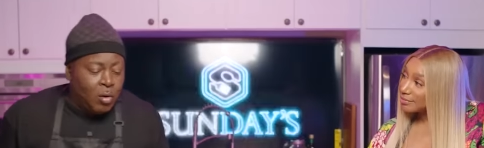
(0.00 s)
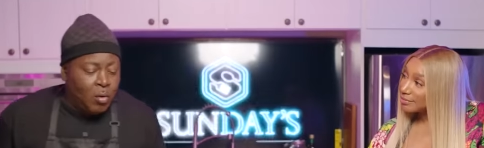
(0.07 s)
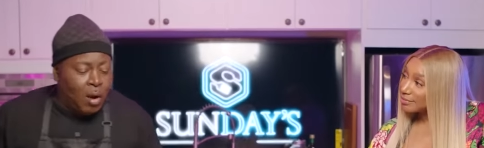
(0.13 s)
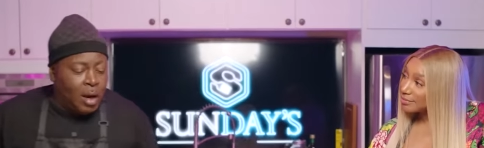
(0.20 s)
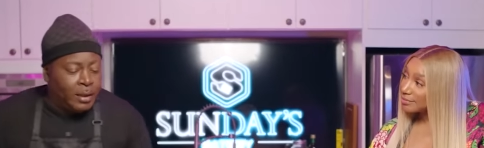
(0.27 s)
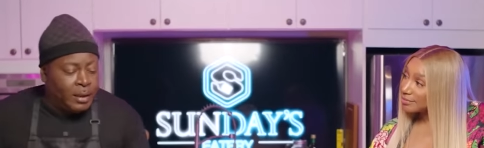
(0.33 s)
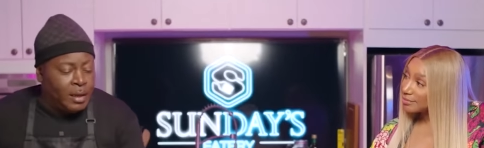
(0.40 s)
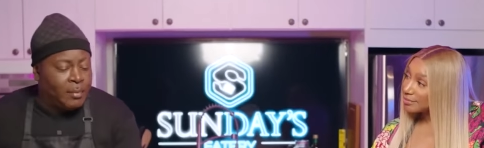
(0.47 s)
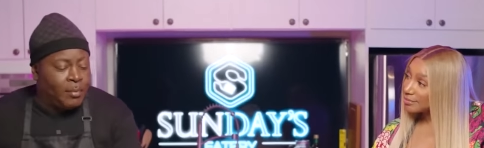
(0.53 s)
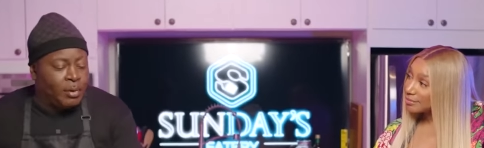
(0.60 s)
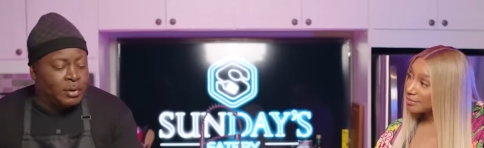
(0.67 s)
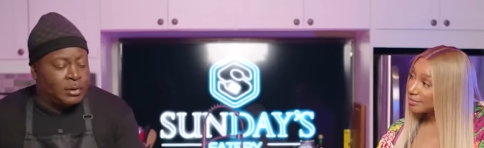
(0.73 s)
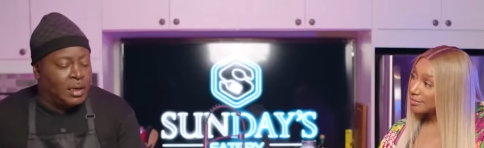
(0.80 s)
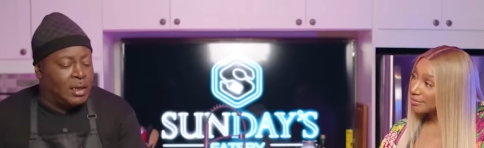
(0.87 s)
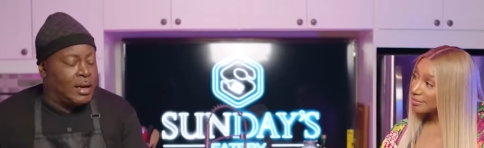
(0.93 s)
Speaker 1: who are
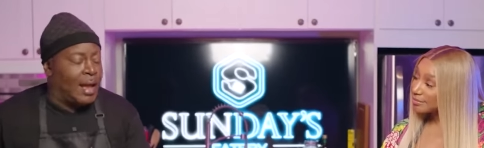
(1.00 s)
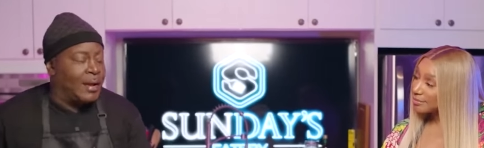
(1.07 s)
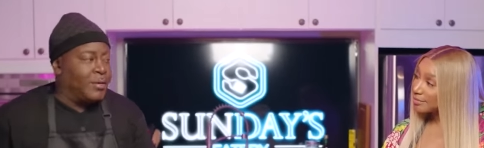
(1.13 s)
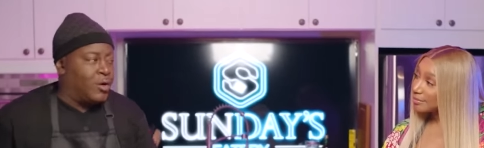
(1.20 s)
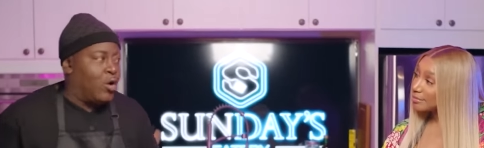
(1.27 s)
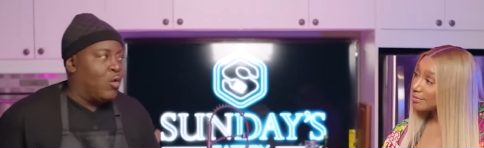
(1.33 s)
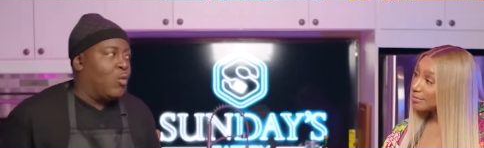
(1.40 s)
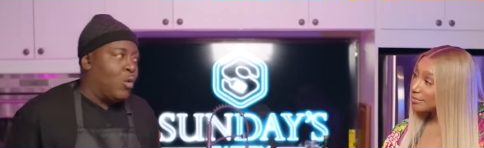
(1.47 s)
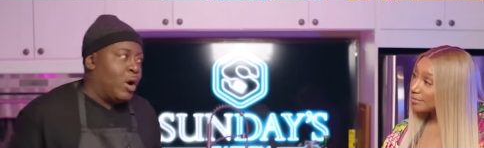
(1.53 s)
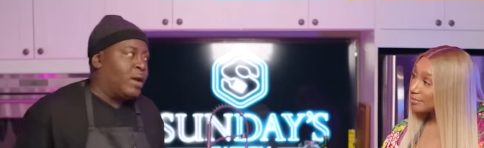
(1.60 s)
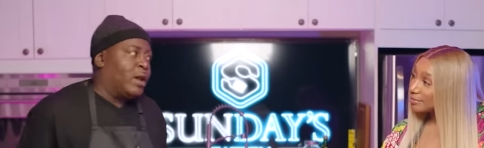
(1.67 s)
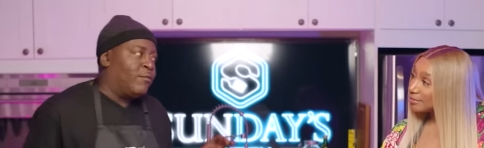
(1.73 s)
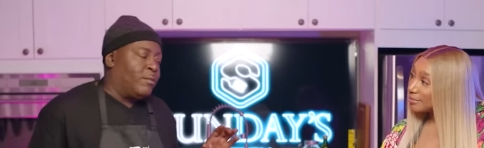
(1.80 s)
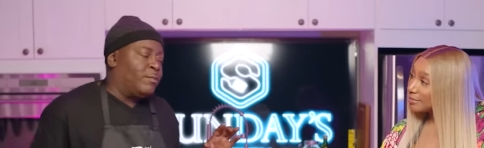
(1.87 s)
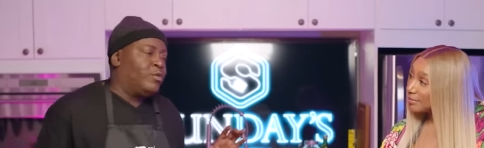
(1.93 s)
Libras, and I know
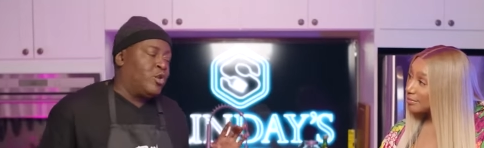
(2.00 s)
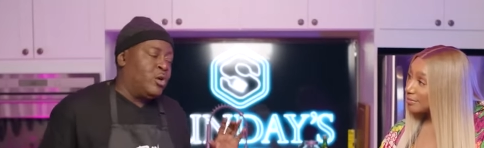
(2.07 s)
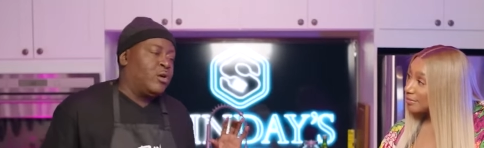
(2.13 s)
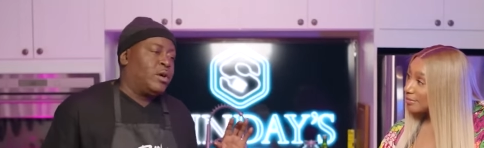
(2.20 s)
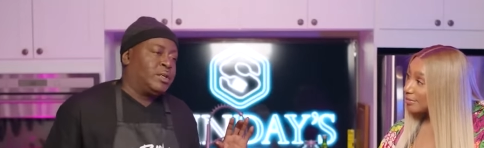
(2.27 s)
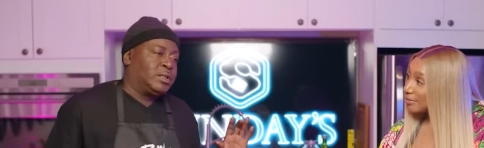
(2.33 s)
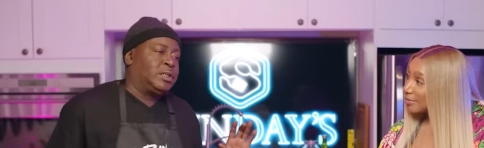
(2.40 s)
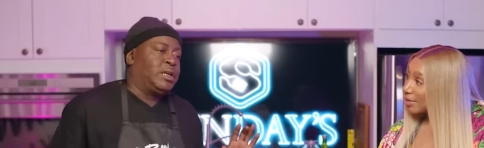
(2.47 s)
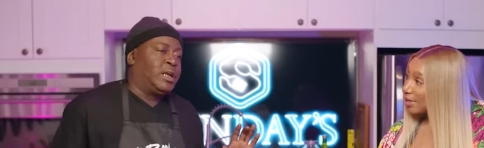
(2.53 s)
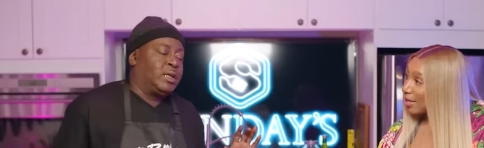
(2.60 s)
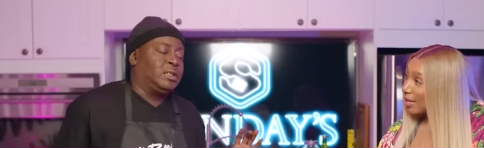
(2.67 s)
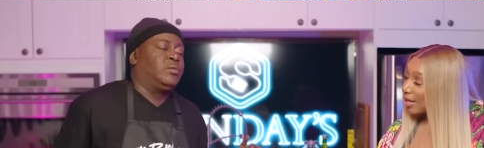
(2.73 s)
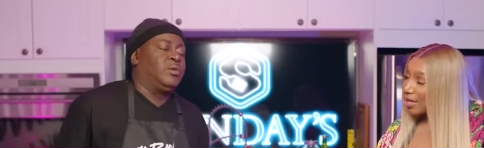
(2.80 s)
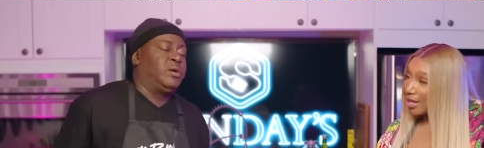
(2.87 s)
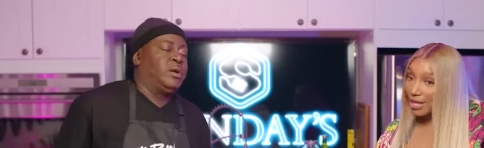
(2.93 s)
one of them you're gonna
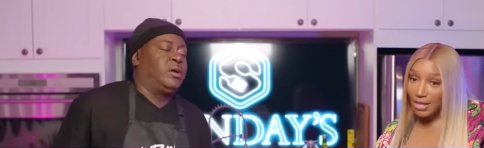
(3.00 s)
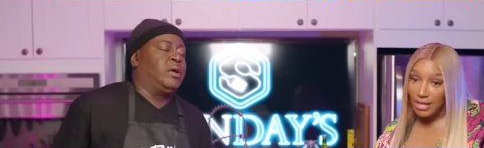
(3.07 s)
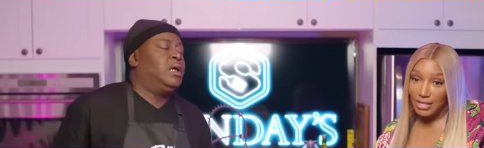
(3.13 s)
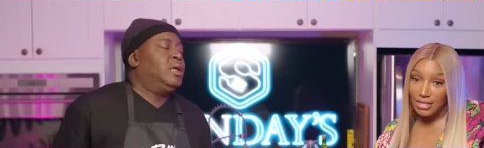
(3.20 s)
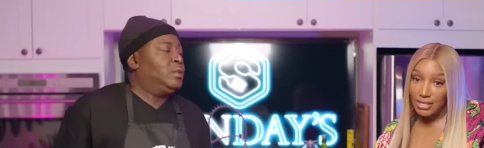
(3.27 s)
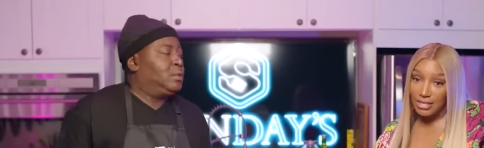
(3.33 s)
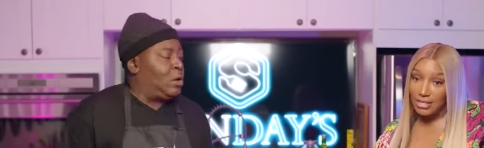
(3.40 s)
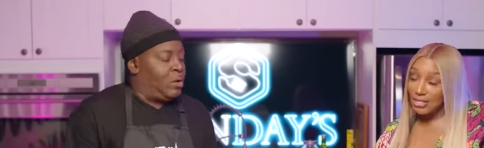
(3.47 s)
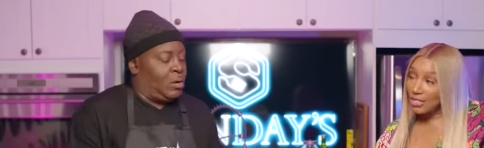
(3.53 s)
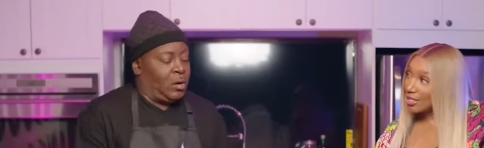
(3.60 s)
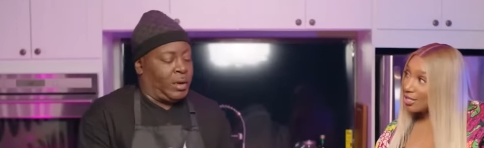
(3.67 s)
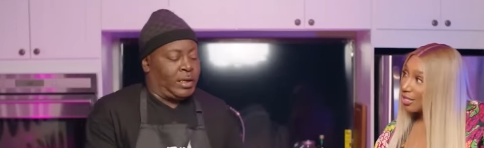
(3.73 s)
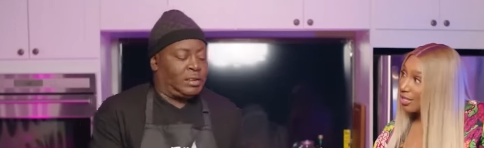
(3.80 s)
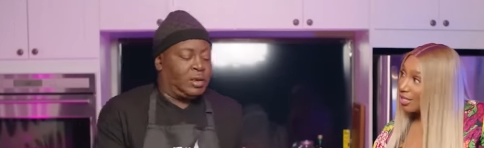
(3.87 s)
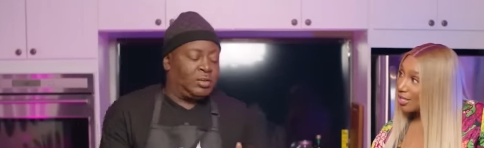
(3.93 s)
consider as weird. So
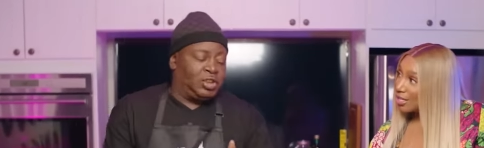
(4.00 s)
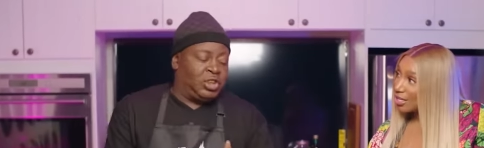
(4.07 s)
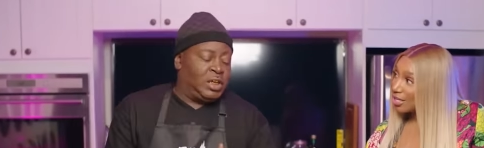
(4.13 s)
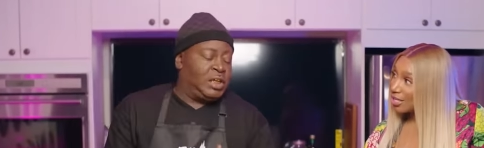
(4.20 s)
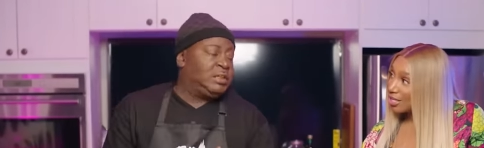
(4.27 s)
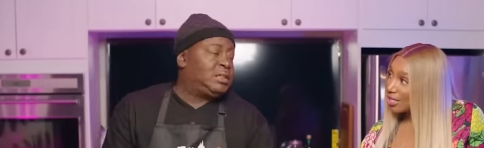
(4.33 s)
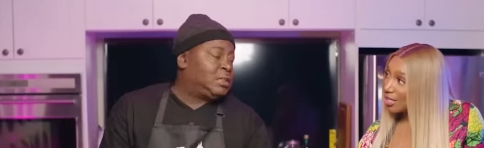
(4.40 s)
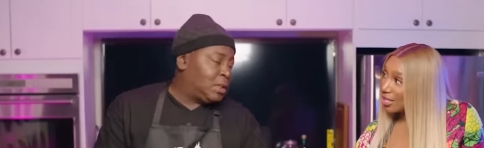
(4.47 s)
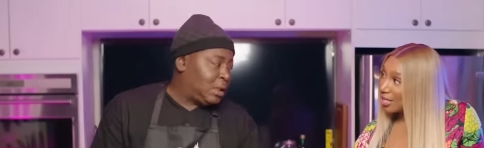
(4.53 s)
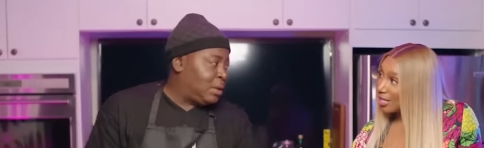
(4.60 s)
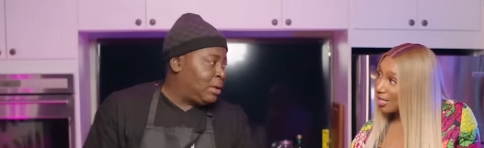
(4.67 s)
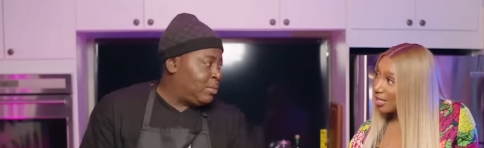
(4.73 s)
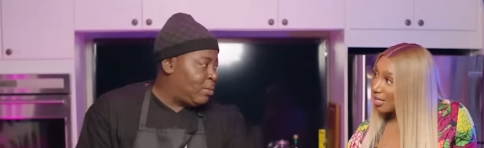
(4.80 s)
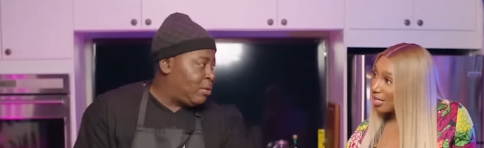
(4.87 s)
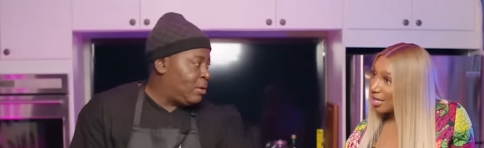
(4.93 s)
okay, so hmm. Jesus a
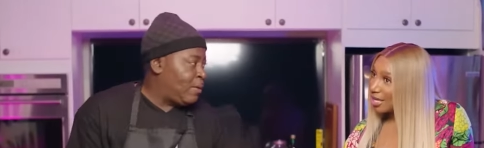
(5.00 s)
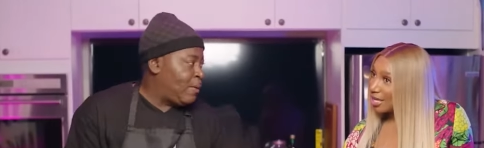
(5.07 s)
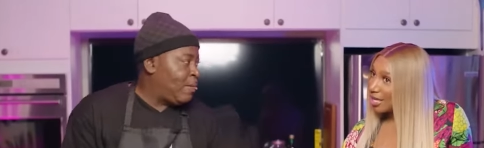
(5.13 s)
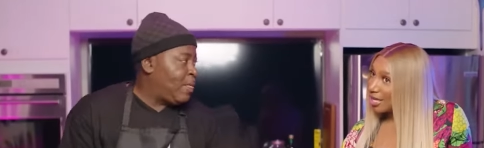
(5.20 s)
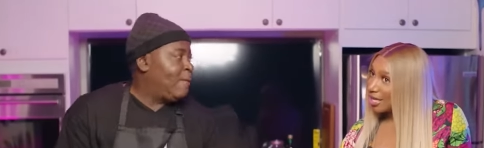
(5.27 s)
Libra,